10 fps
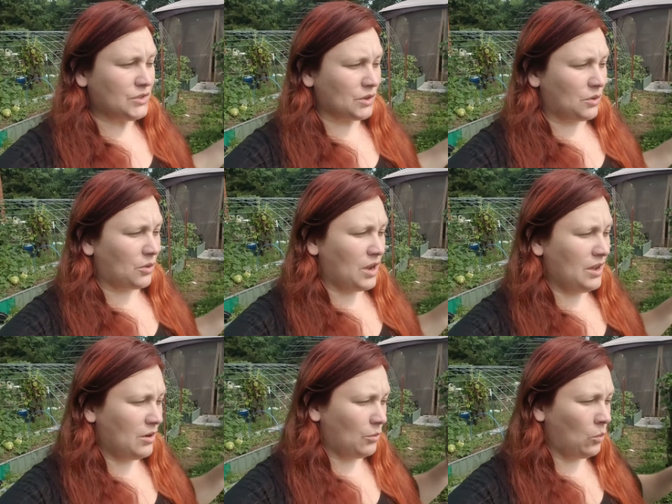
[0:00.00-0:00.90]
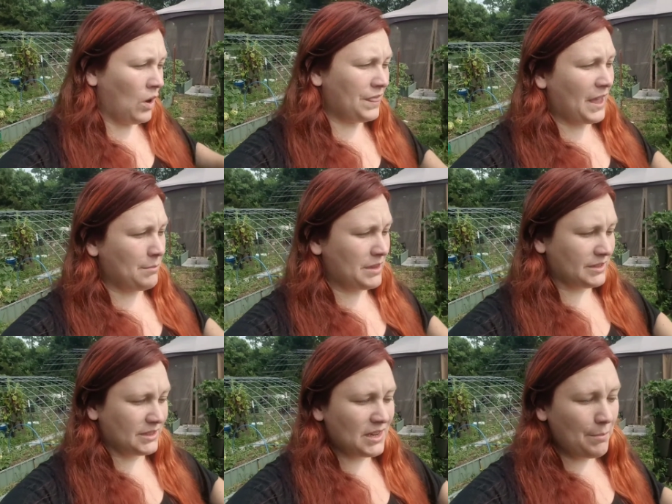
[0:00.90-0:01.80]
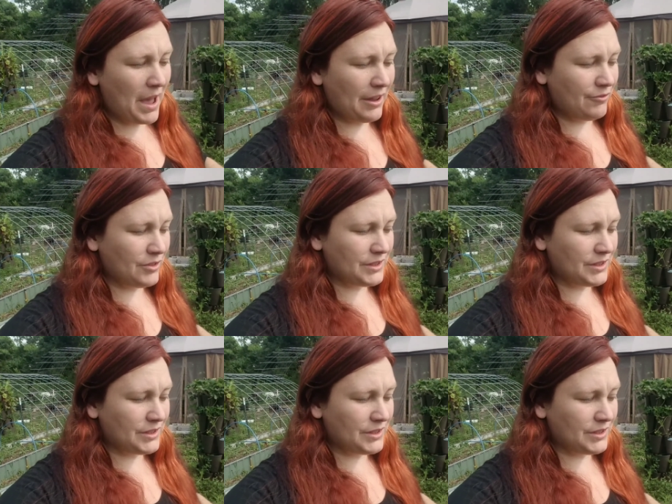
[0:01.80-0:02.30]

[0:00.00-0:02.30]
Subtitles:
So what that means, it's not bad for